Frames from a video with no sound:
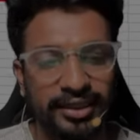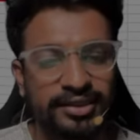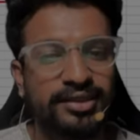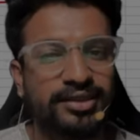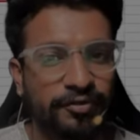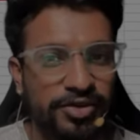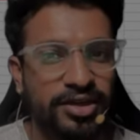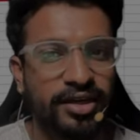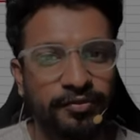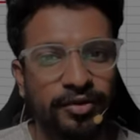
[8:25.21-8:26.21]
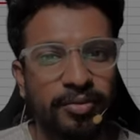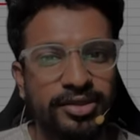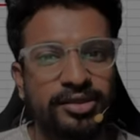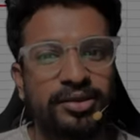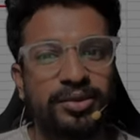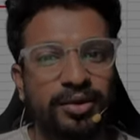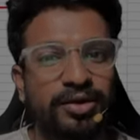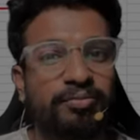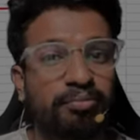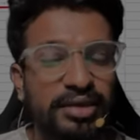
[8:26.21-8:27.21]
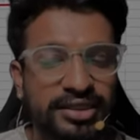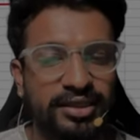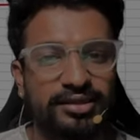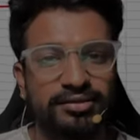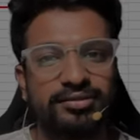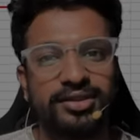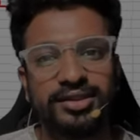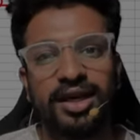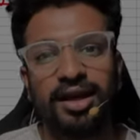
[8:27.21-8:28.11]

the sufficient information. Do not miss it. Just